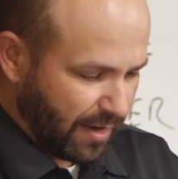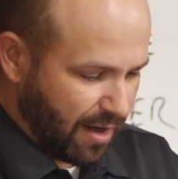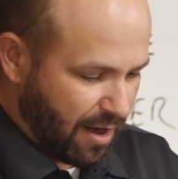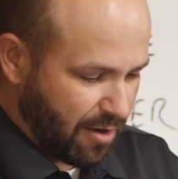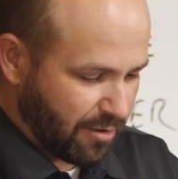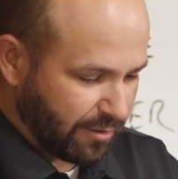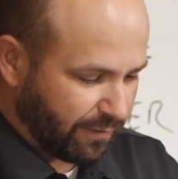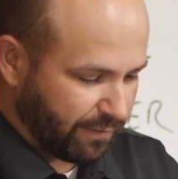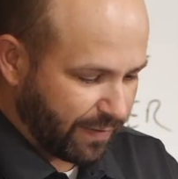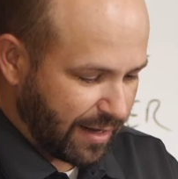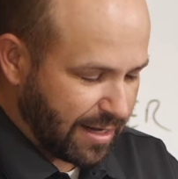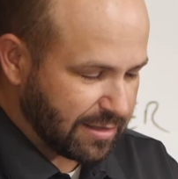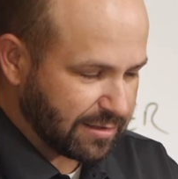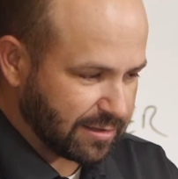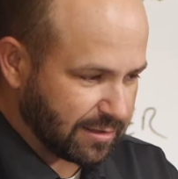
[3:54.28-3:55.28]
Our
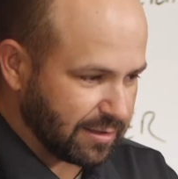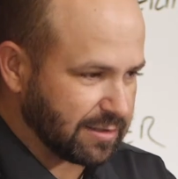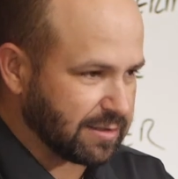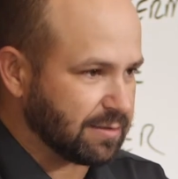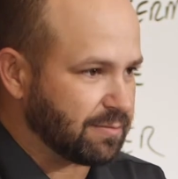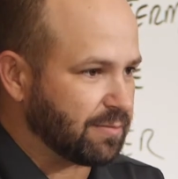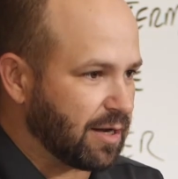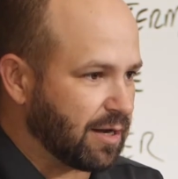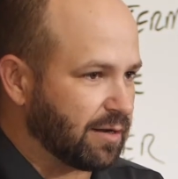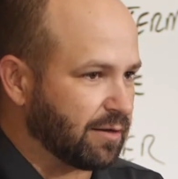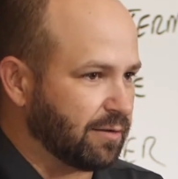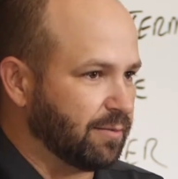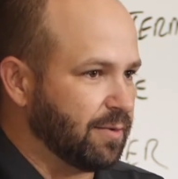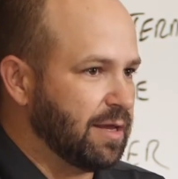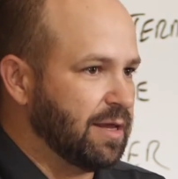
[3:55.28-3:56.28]
evangelism
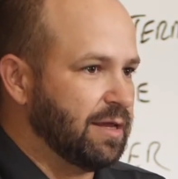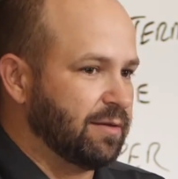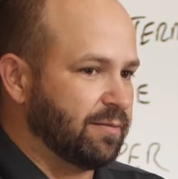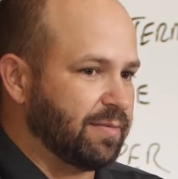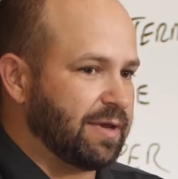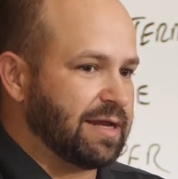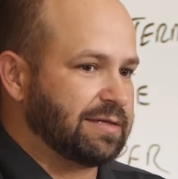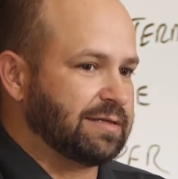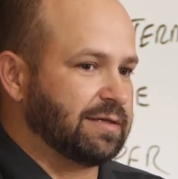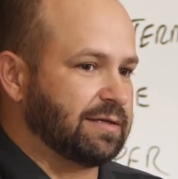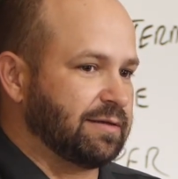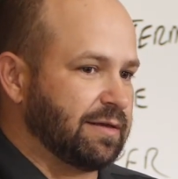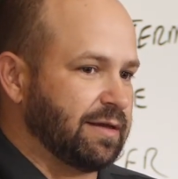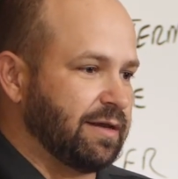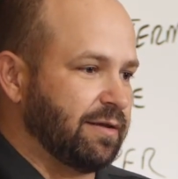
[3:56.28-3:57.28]
model
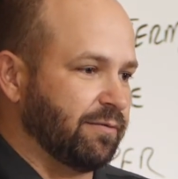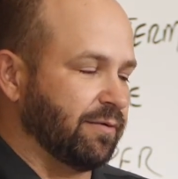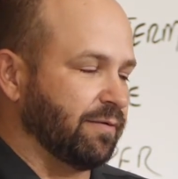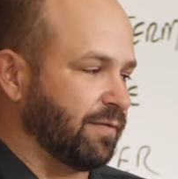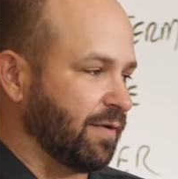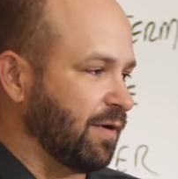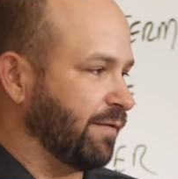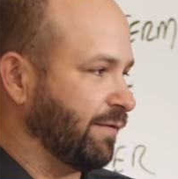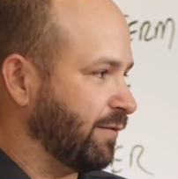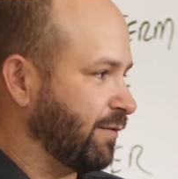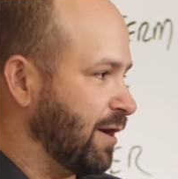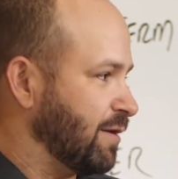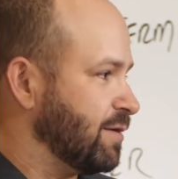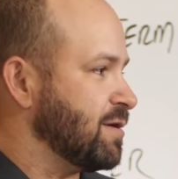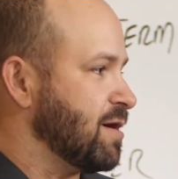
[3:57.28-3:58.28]
basically revolved
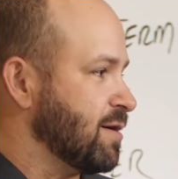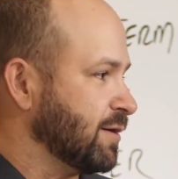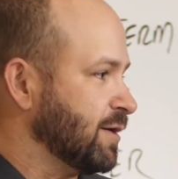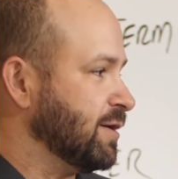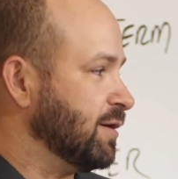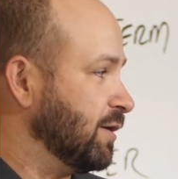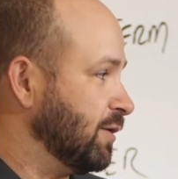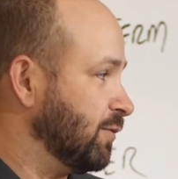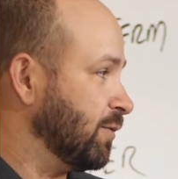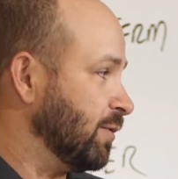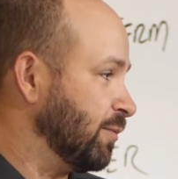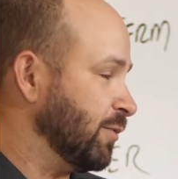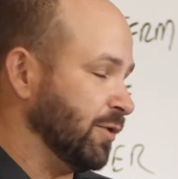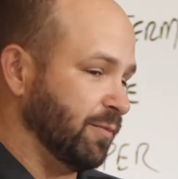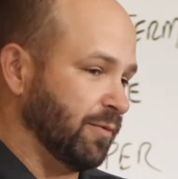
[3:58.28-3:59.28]
around knocking on
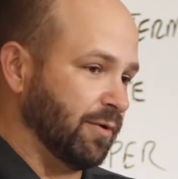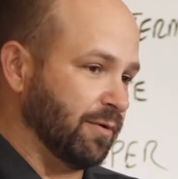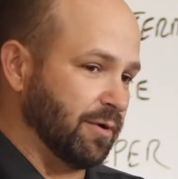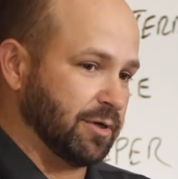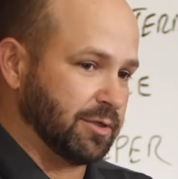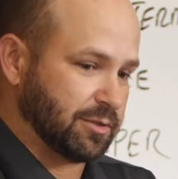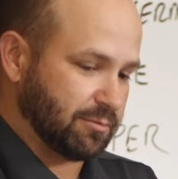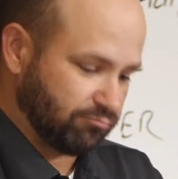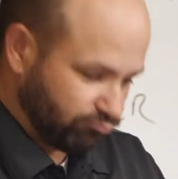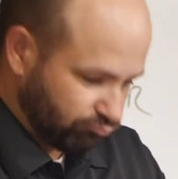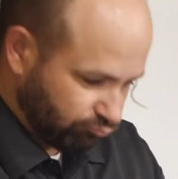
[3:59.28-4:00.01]
dorm room doors.